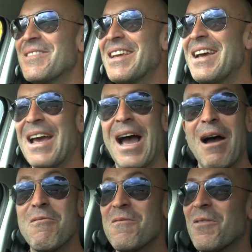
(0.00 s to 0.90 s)
yeah,
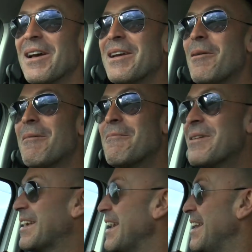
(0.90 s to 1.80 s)
hopefully I'm
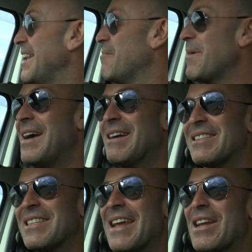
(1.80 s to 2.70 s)
hoping to get there
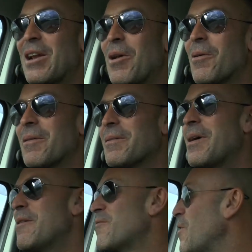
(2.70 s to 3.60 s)
about 10 o'clock
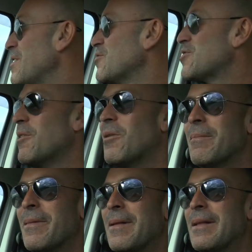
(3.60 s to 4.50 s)
French
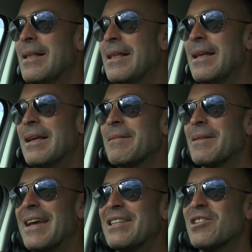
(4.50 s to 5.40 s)
time.
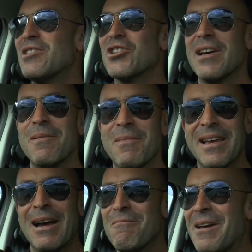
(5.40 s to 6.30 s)
Get to the Jeep,
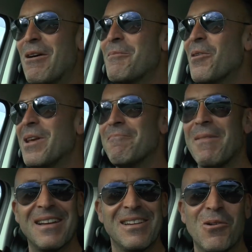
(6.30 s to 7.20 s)
meet up with my old
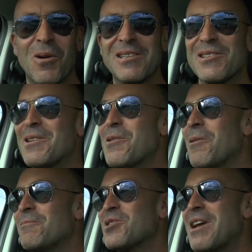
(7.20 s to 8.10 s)
mate Noisy, who
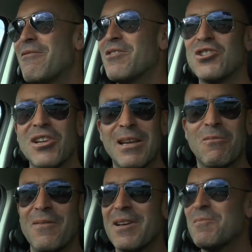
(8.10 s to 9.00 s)
I'm sharing the Jeep
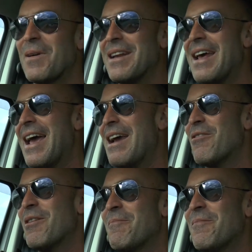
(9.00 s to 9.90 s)
with. He's been out
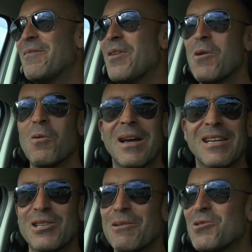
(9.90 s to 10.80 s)
here a few
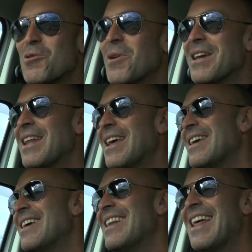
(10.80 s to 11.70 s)
weeks, so I'm sure he'll
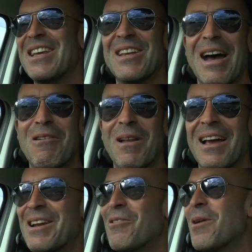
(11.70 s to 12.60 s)
let you know
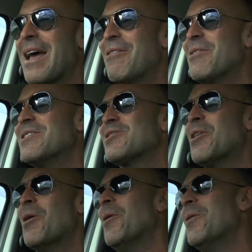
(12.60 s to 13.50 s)
later on how he's
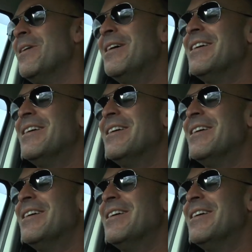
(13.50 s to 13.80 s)
got on.